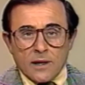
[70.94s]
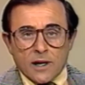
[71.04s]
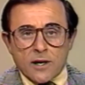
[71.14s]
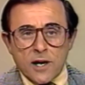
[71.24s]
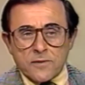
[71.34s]
A
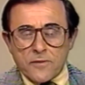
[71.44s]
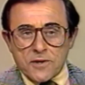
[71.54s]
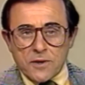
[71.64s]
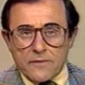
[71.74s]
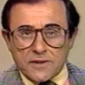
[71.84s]

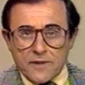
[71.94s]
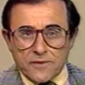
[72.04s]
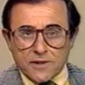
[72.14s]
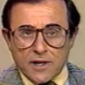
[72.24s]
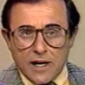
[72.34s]
controversy of a
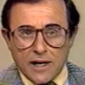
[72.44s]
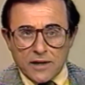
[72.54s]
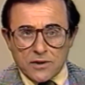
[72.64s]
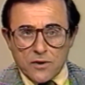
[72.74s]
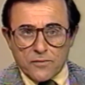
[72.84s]
different
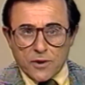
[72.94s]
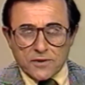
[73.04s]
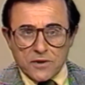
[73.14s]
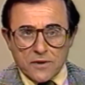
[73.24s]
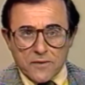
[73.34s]
kind over at
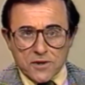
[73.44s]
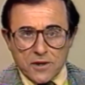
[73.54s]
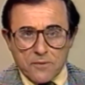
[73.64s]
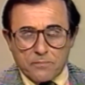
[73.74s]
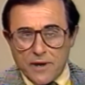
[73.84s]
the
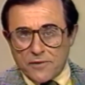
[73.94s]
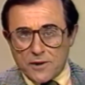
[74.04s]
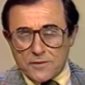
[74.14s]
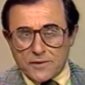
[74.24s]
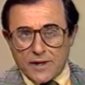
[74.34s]
University of
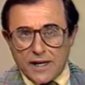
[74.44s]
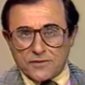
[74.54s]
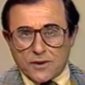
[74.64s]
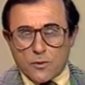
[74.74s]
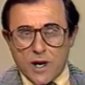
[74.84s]
Buffalo
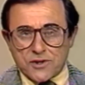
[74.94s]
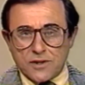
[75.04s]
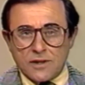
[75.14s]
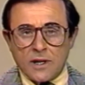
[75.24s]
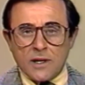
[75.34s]
tonight. The
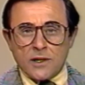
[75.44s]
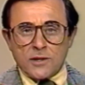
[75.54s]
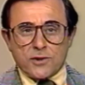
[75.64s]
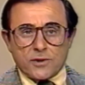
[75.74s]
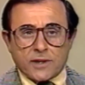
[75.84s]
question,
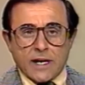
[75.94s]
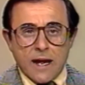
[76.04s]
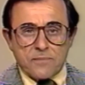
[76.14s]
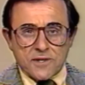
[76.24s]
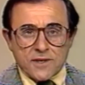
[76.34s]
should
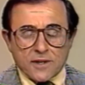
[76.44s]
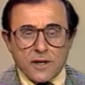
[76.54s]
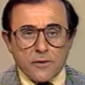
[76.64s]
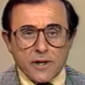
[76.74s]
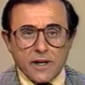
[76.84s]
campus
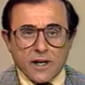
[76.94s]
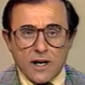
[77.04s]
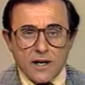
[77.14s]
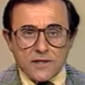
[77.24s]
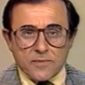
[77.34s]
security
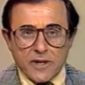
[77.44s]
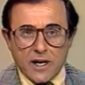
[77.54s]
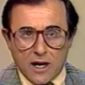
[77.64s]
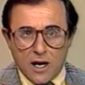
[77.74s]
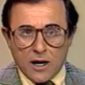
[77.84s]
guards be
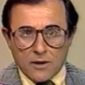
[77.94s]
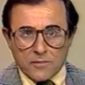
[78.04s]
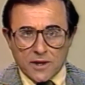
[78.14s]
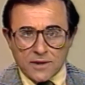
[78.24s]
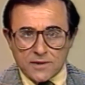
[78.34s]

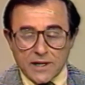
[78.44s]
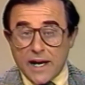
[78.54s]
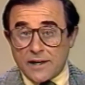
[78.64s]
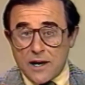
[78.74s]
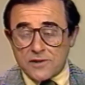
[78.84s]
armed?
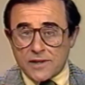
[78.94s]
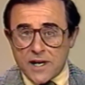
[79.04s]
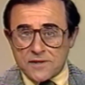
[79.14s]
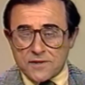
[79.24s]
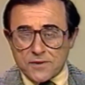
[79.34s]
Dan Housley
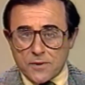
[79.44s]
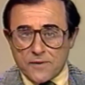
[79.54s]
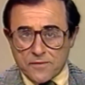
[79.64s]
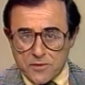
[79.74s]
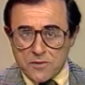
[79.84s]
has a story
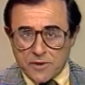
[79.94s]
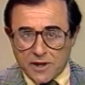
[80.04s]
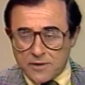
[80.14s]
from UB.